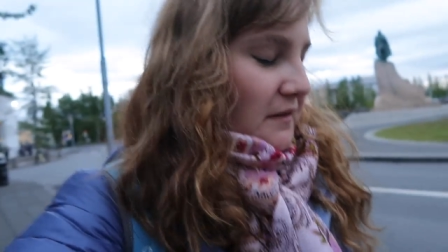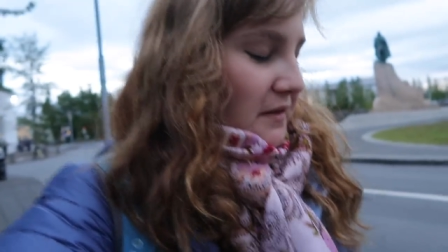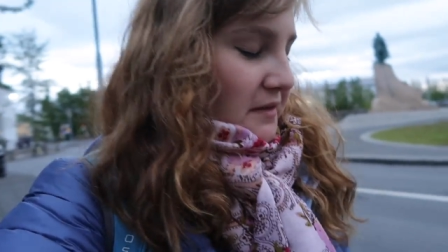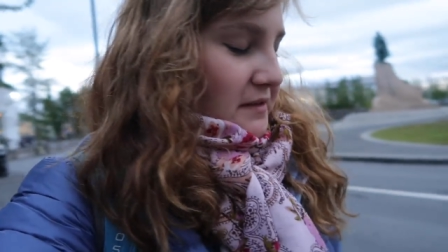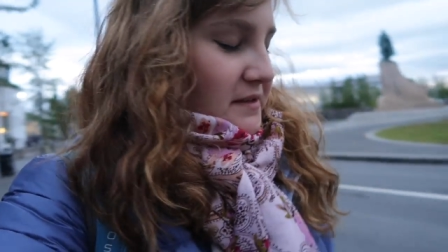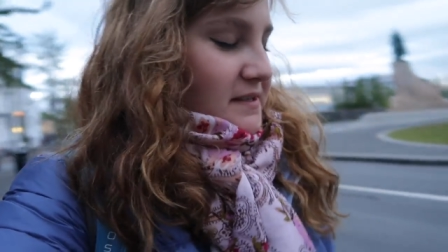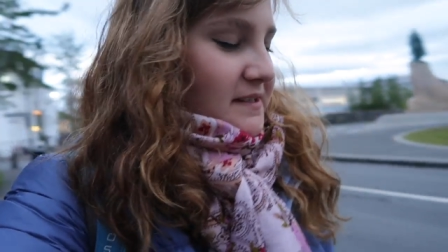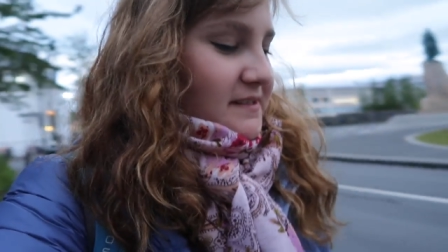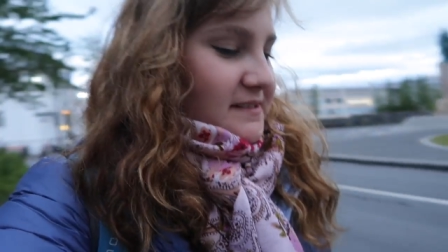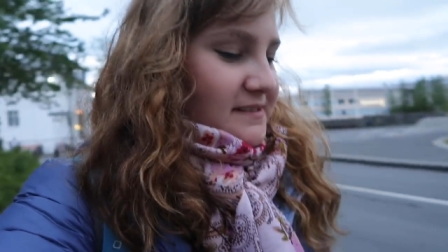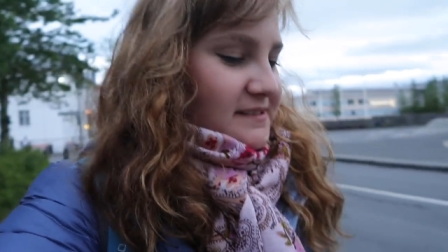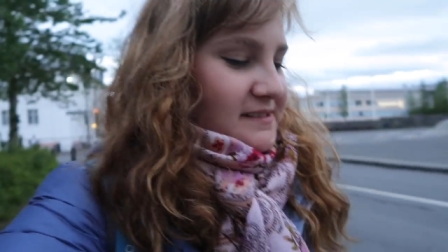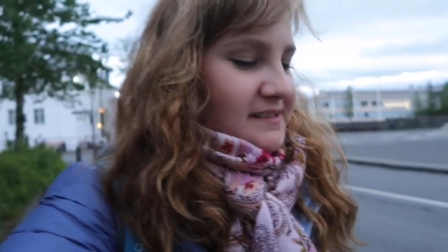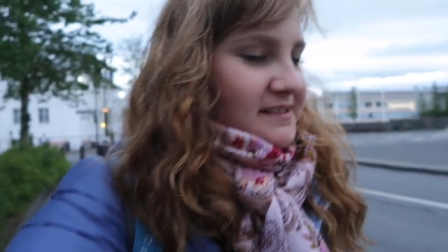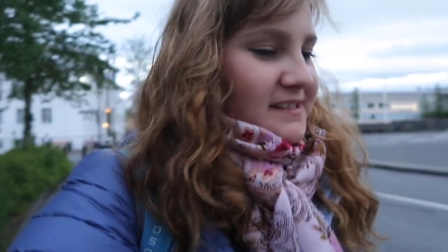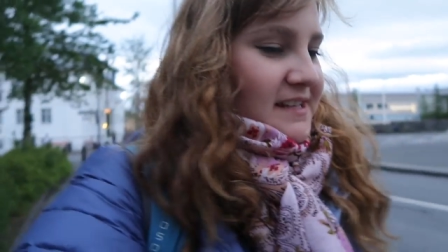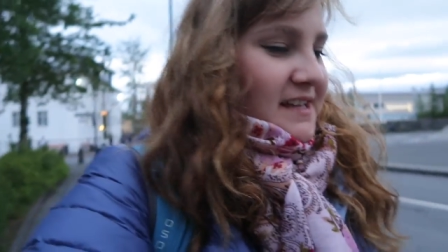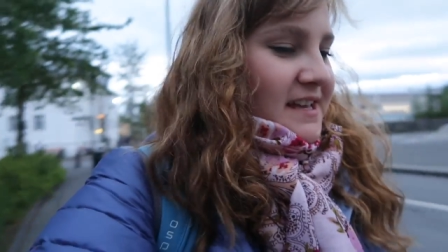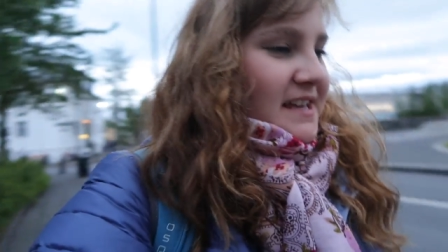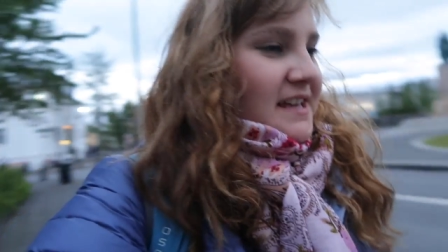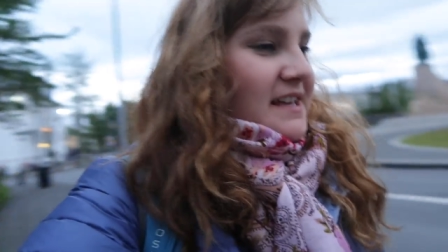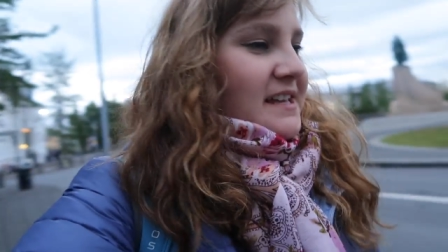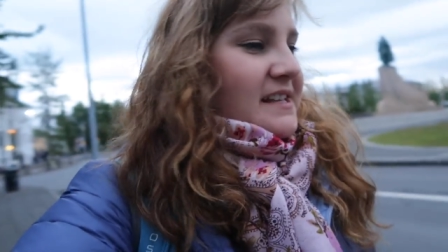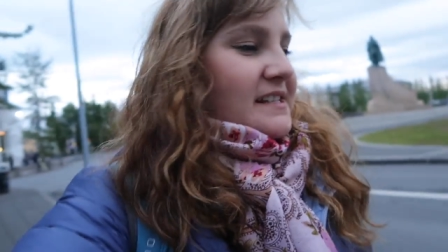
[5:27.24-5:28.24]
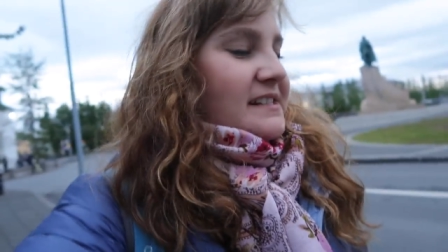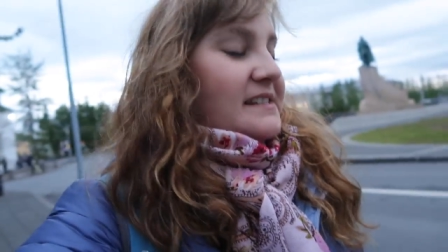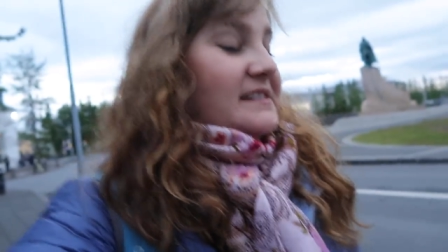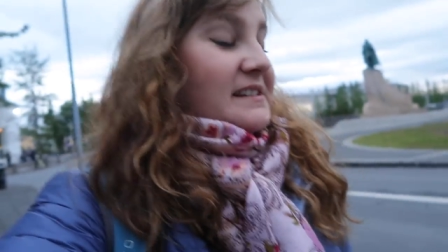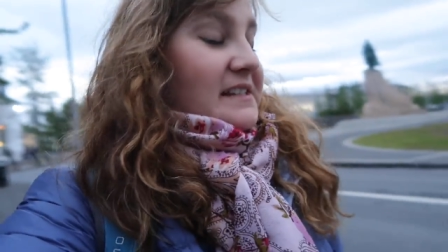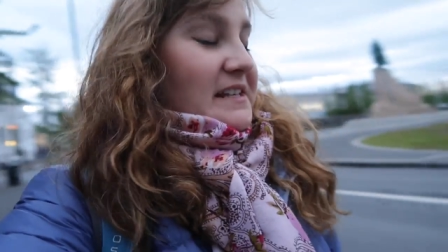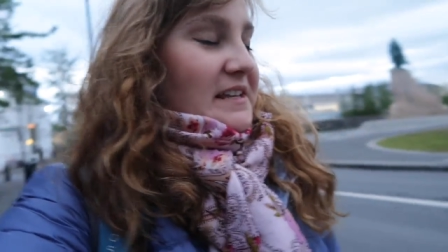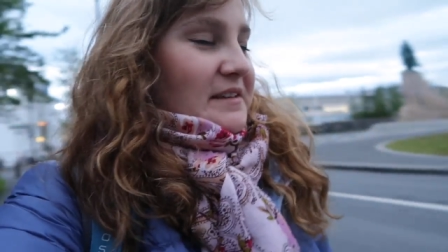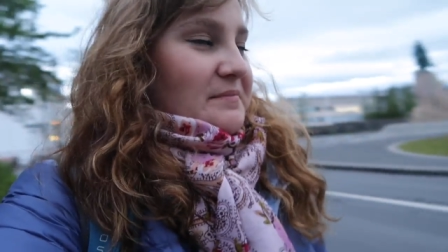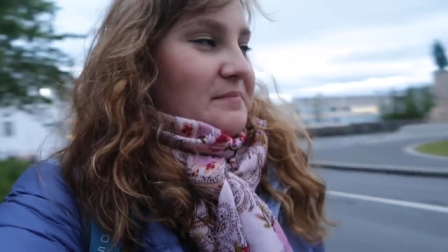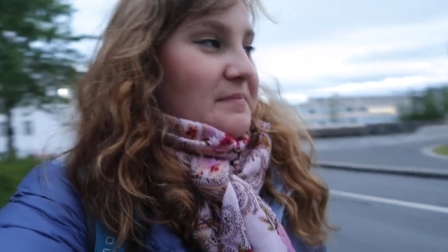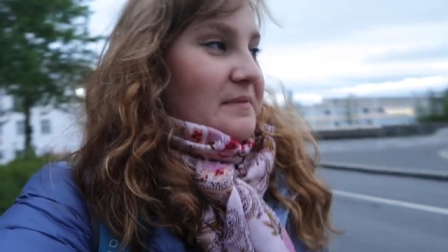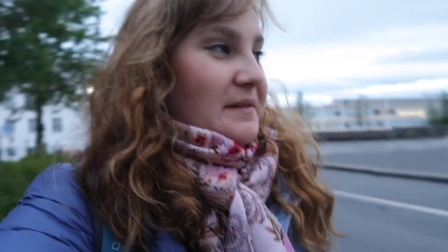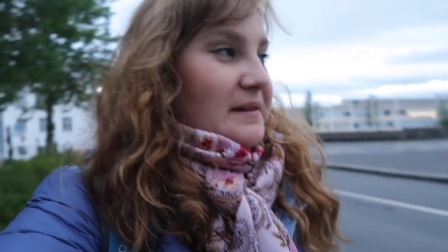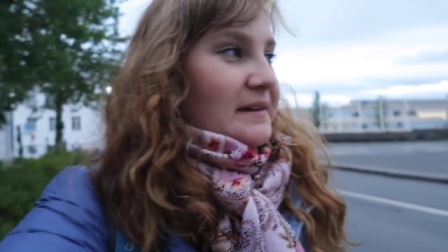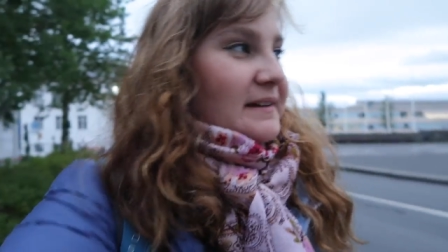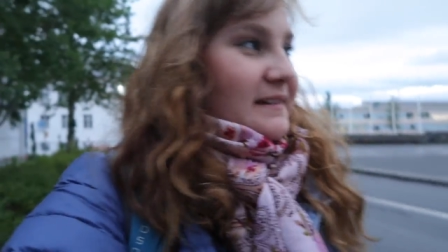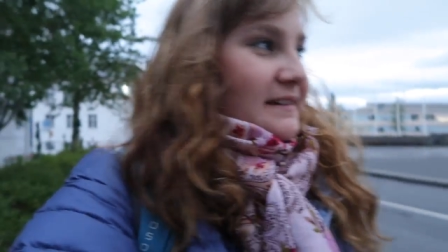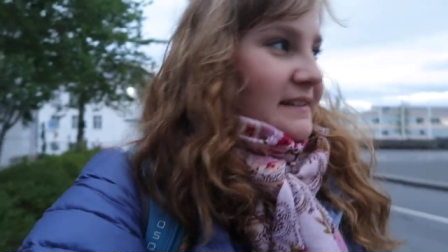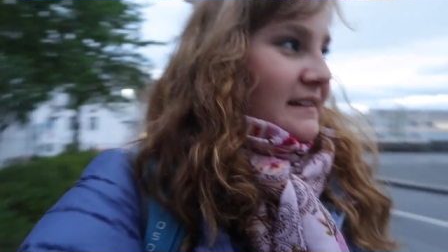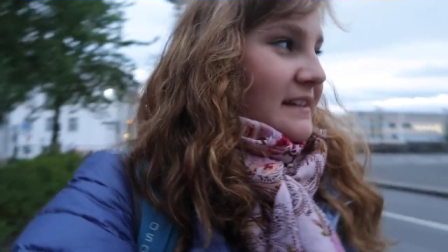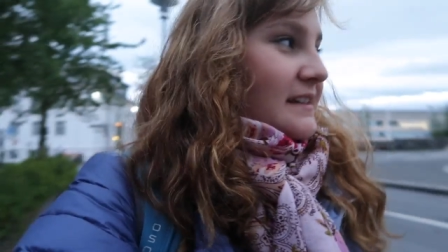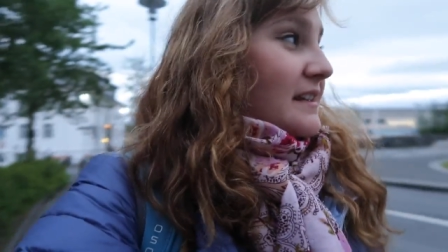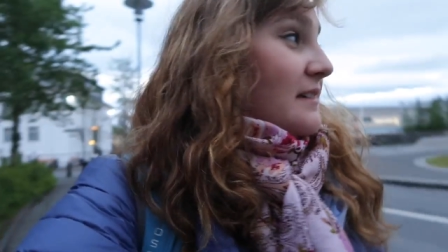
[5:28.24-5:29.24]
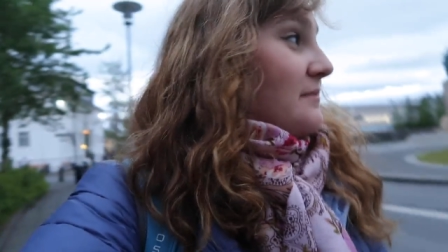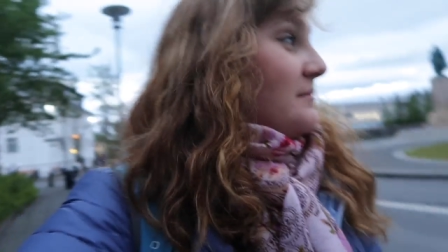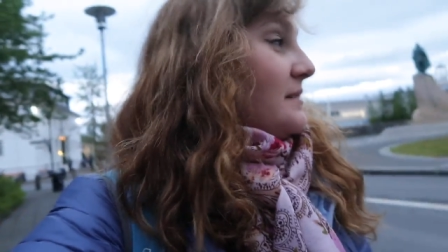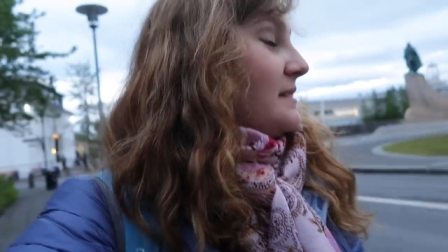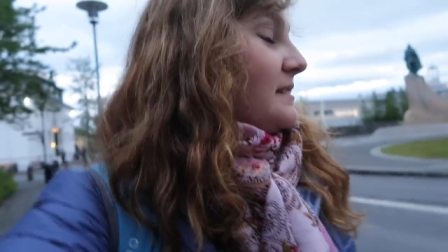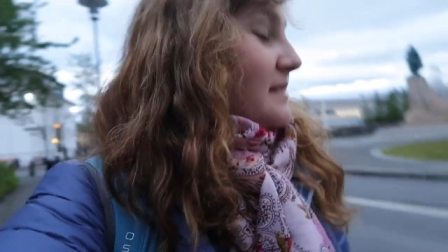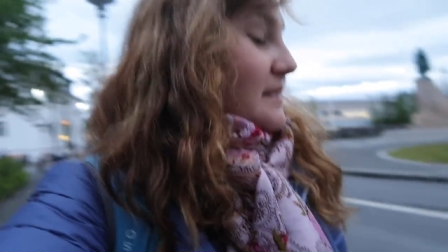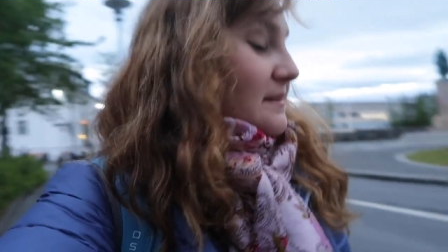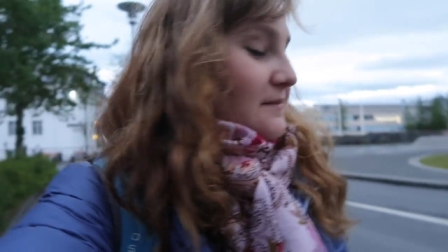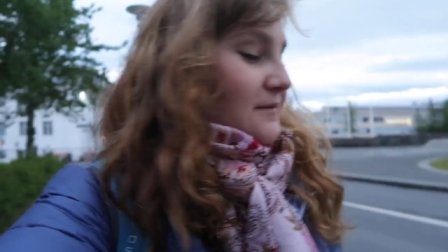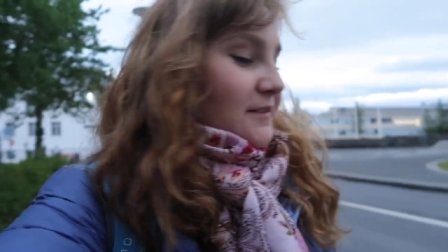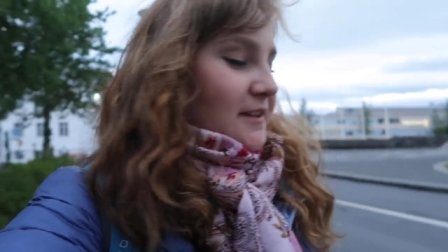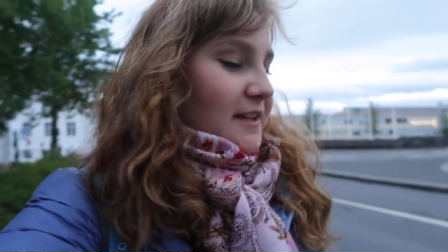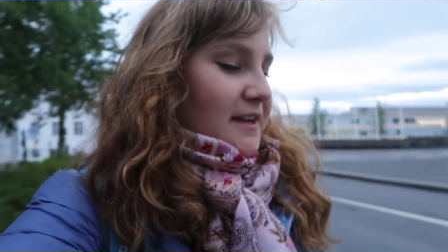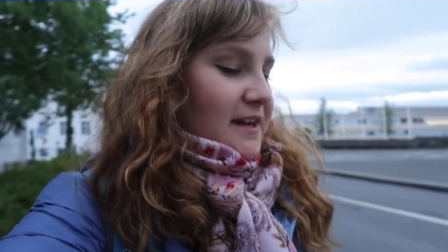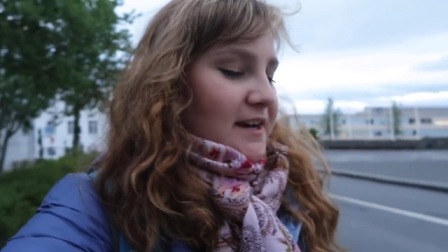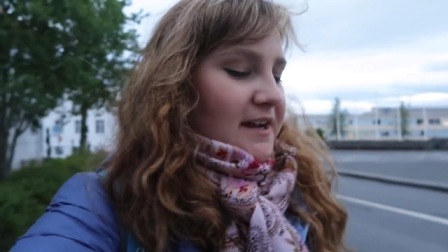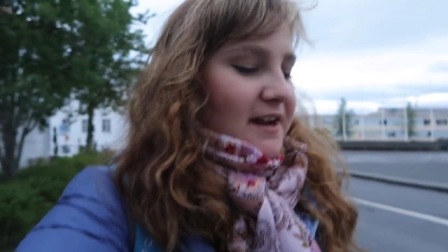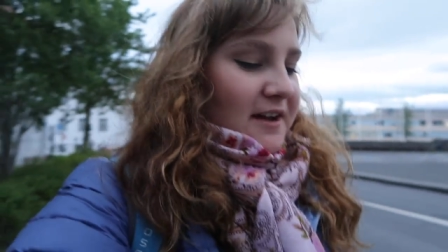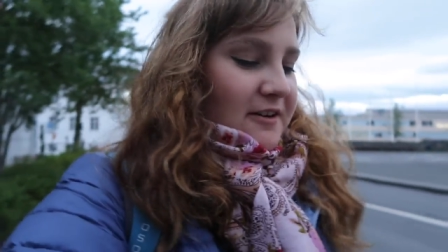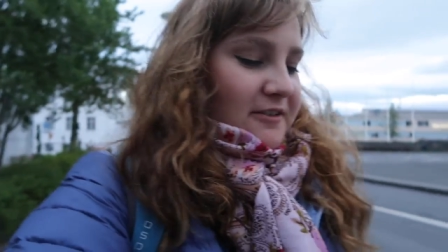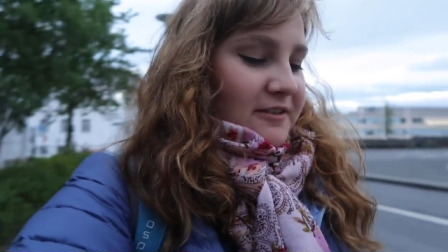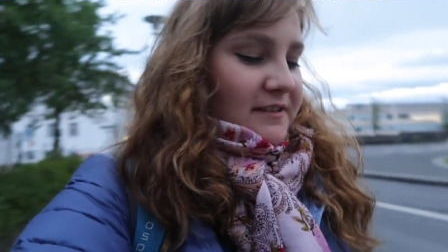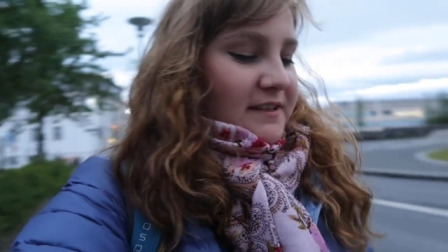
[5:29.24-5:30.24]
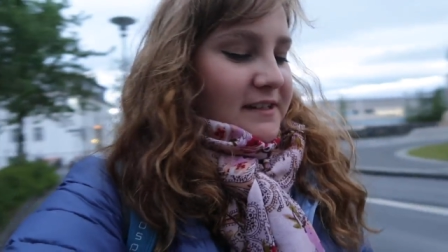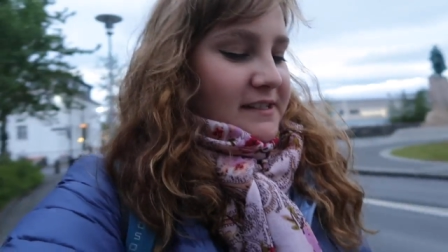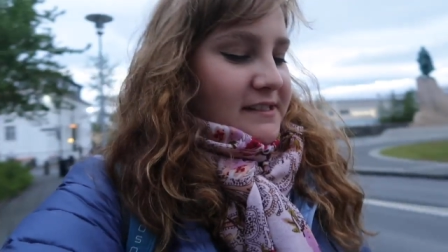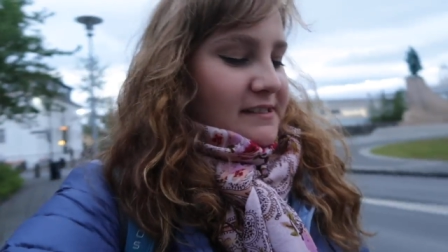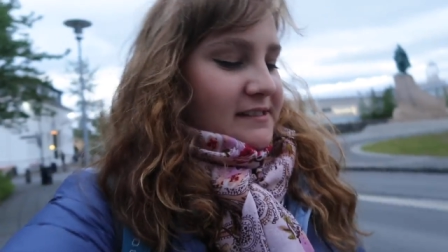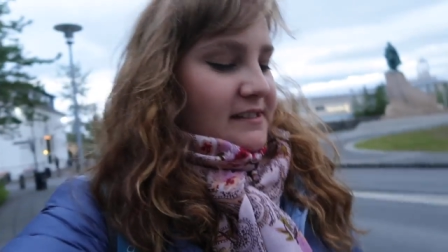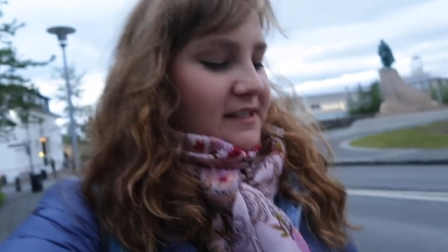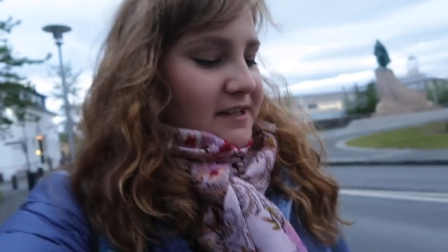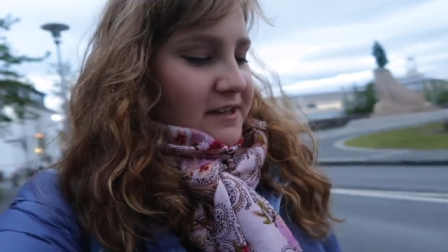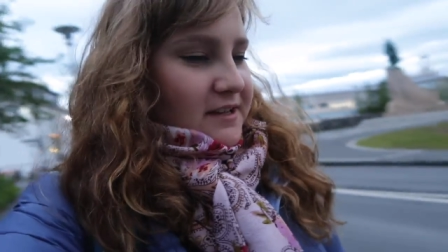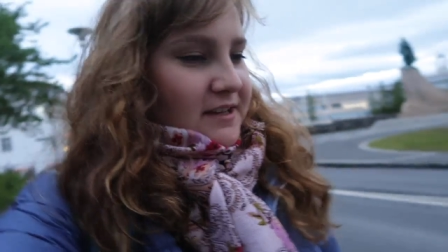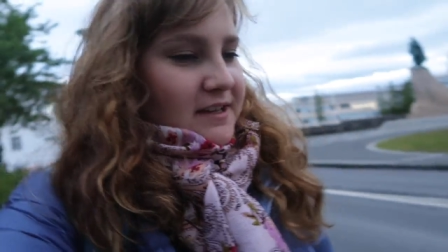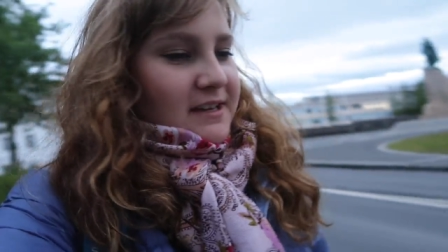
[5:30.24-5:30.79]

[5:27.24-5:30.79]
fell asleep. Uh, he let me sleep for like an hour and then he's like,